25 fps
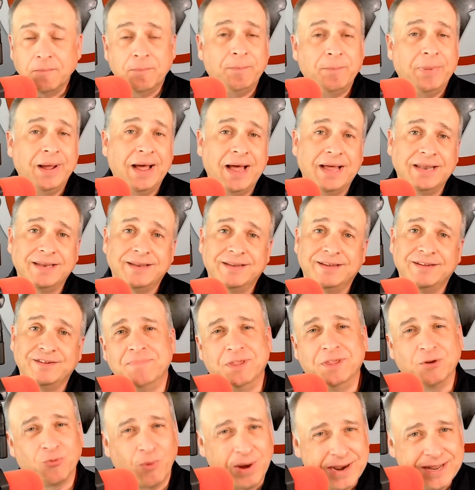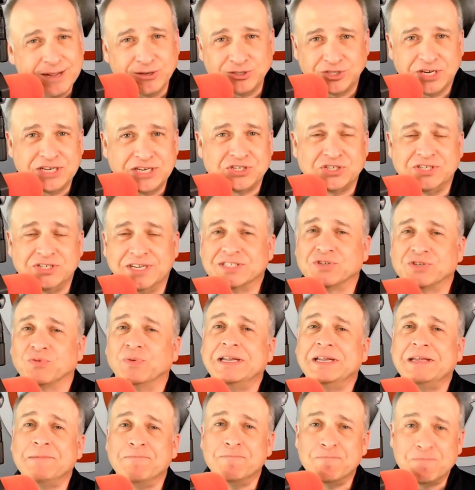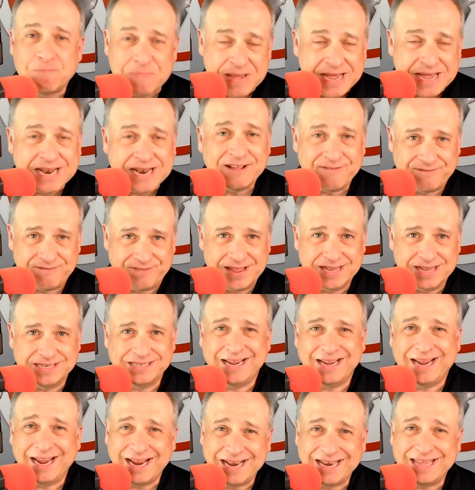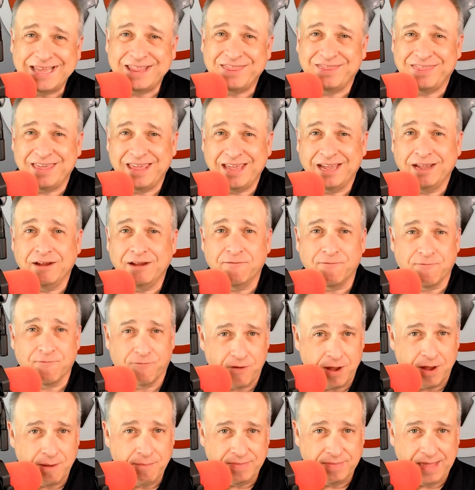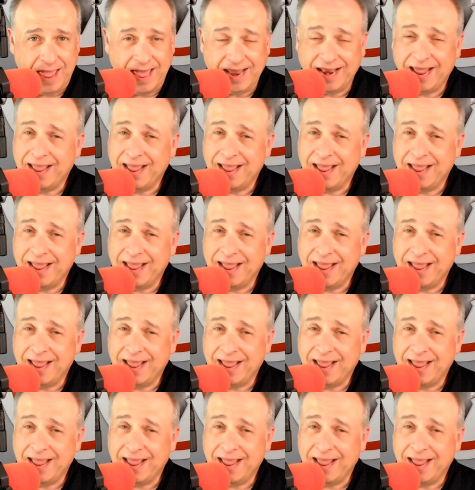but the radio station doesn't really benefit anything from that.